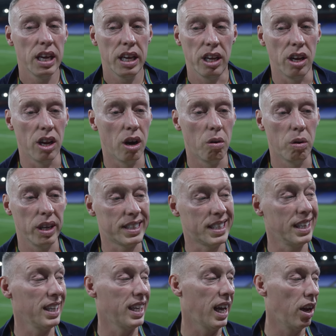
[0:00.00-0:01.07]
You know,
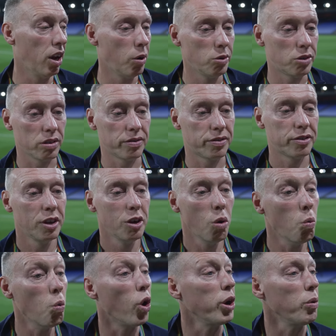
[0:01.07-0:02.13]
did he get loads of
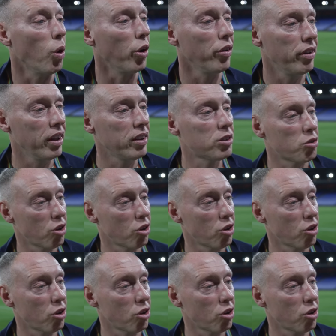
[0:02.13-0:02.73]
what he wanted,